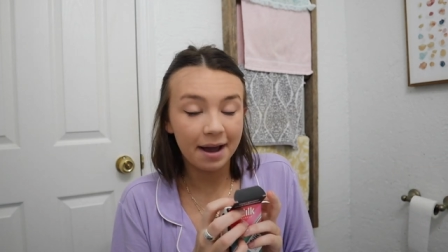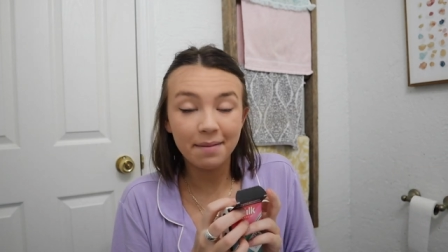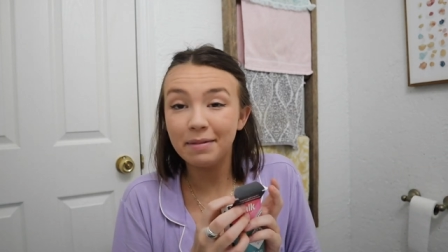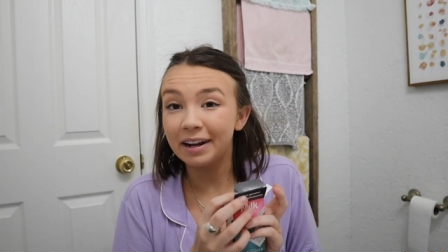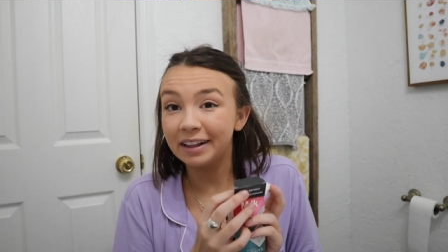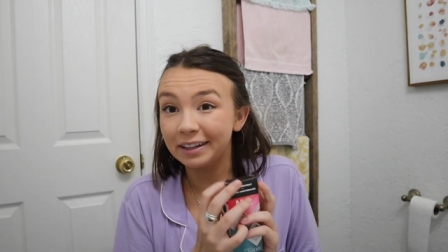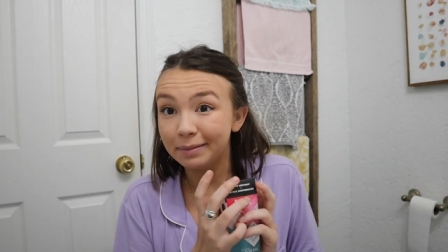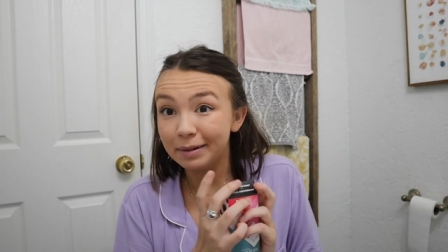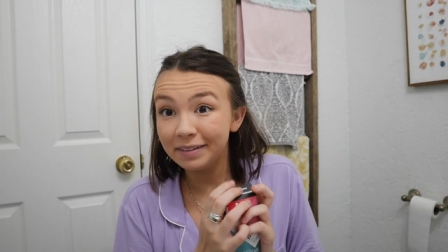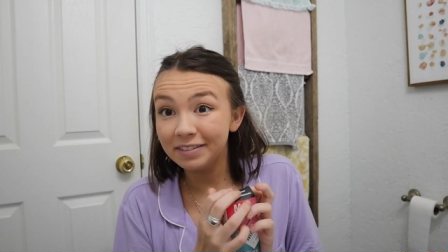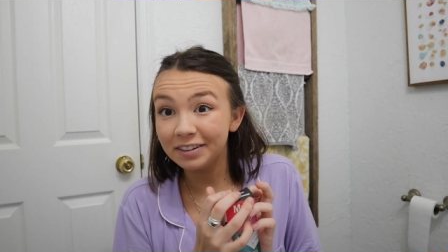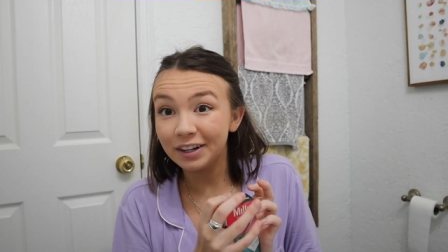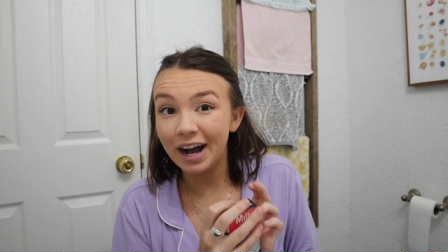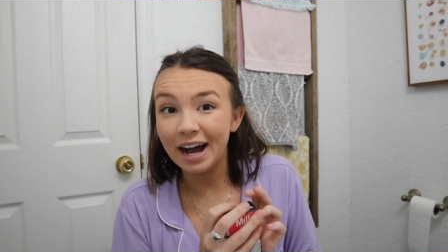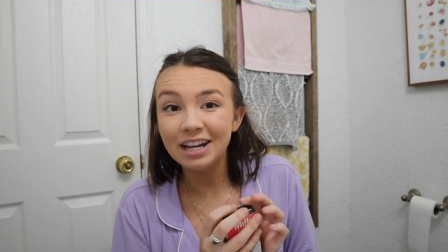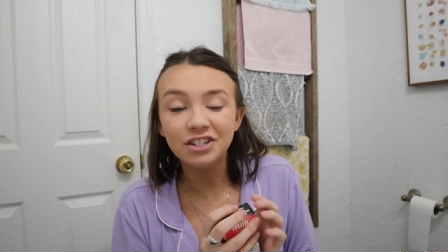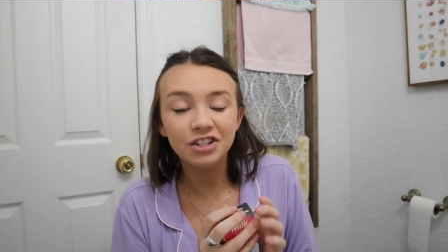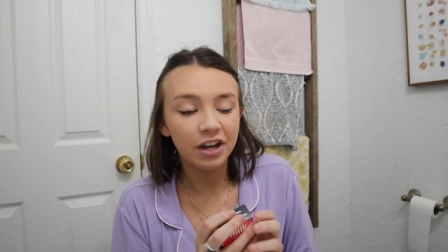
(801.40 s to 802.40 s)
I'm in a little bit of a
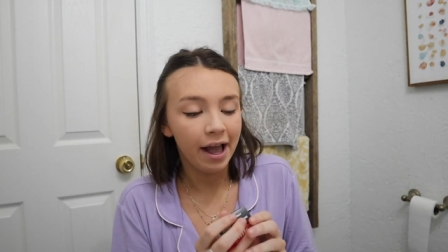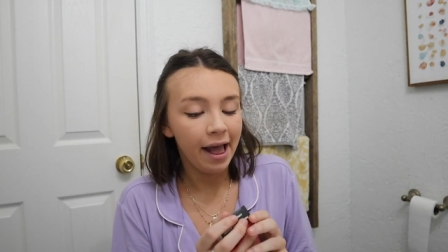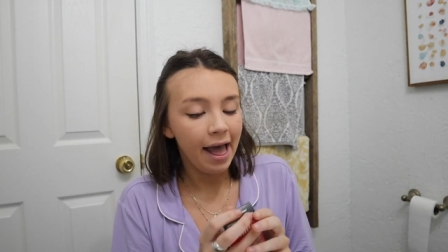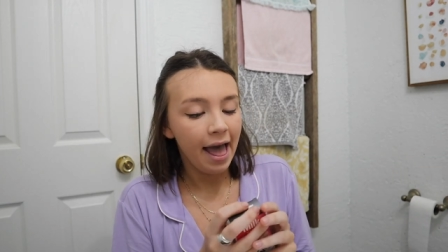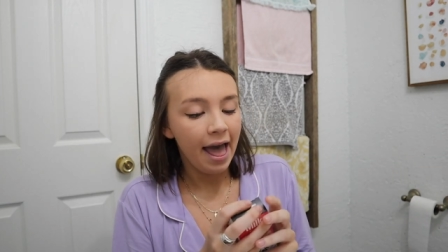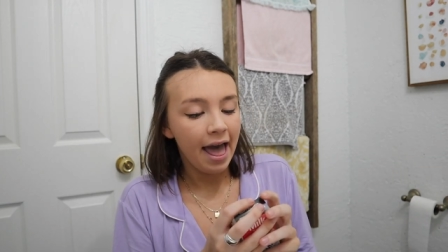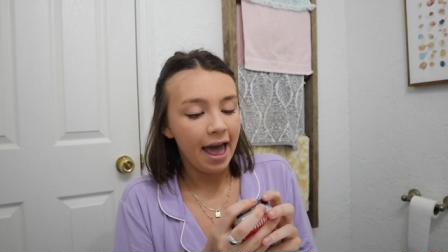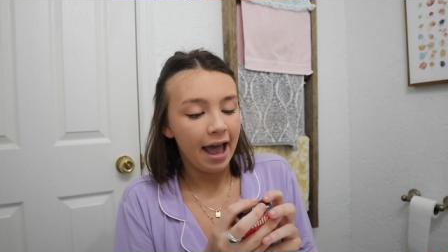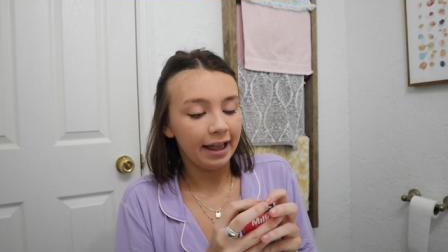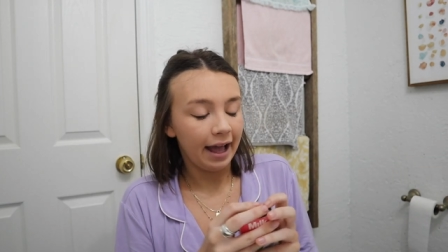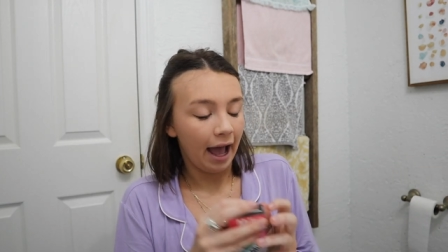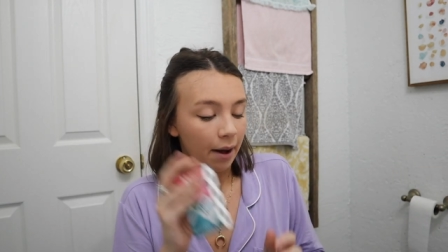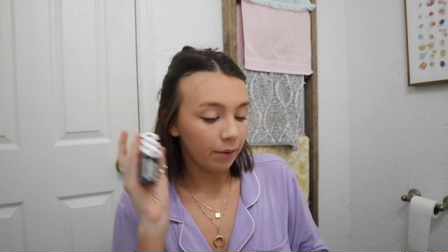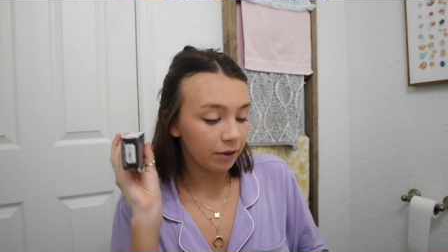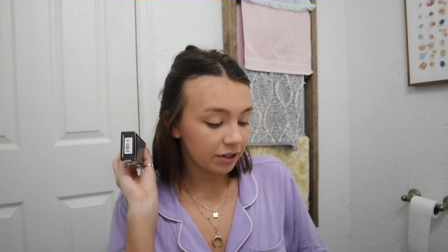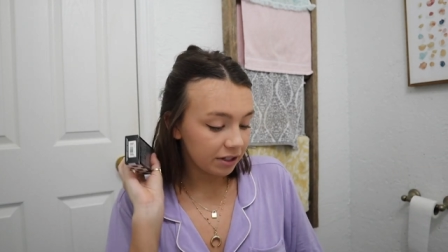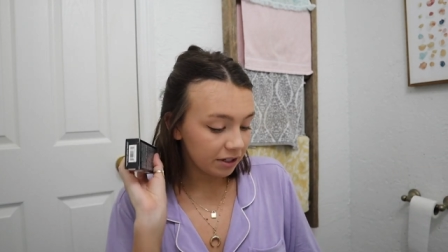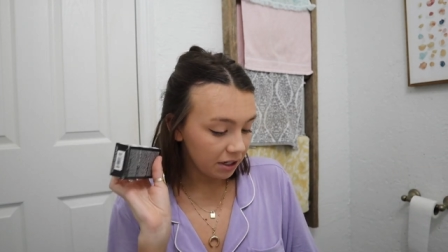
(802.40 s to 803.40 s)
rush and
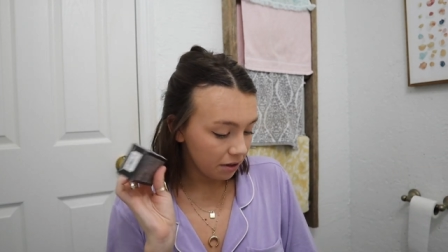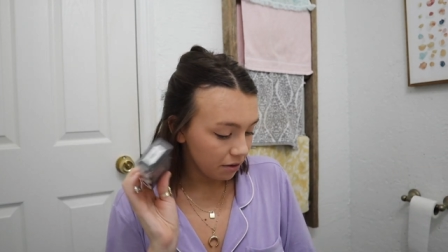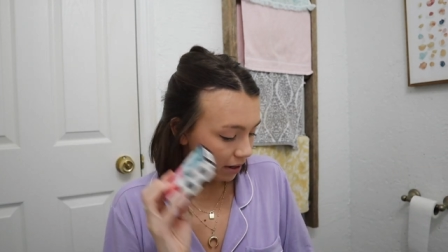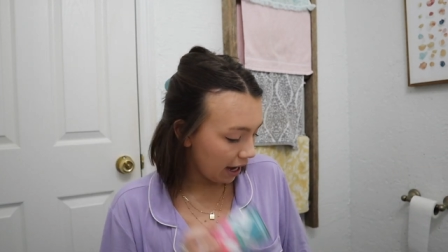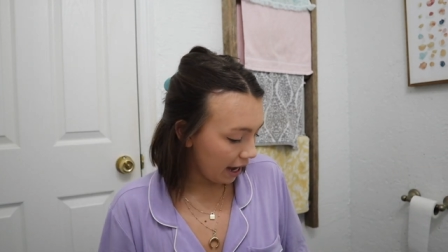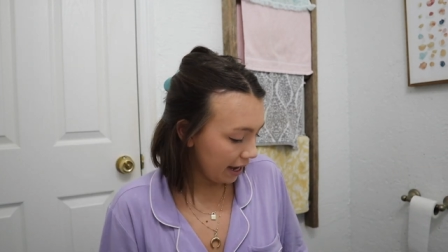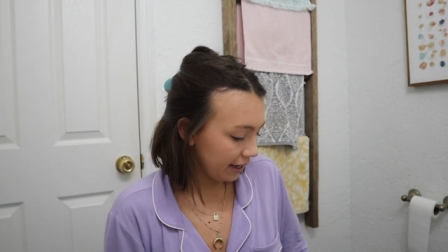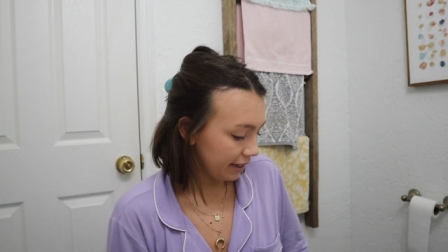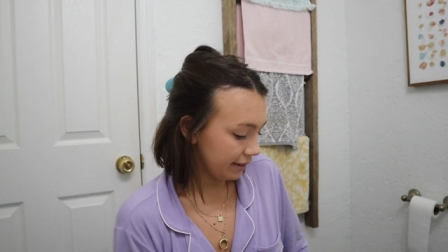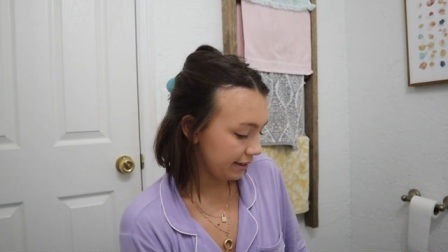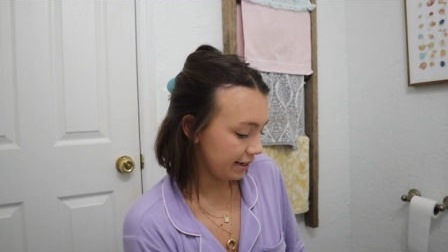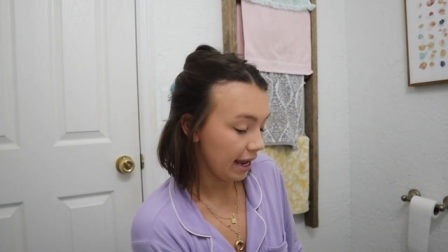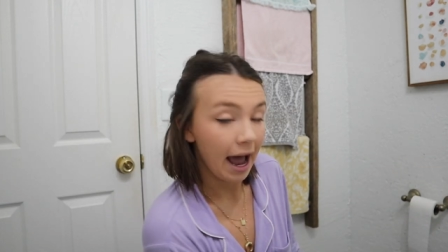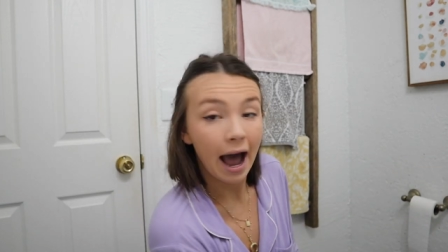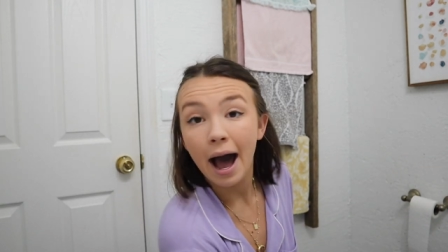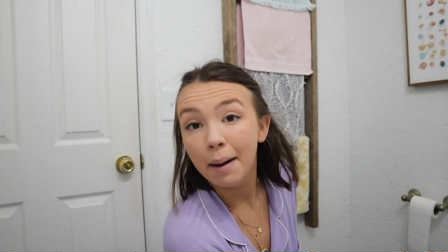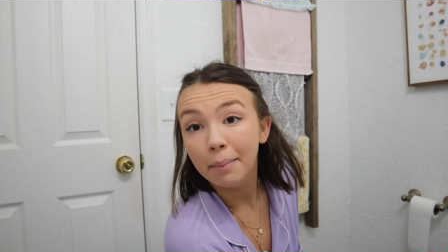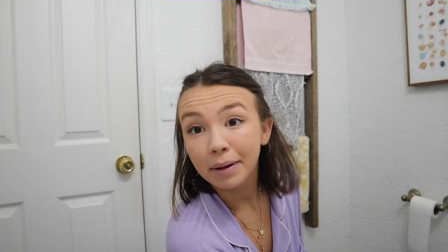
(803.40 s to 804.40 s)
I will see you guys
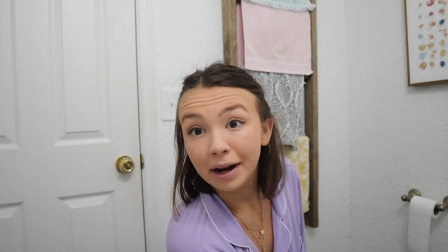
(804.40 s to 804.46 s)
at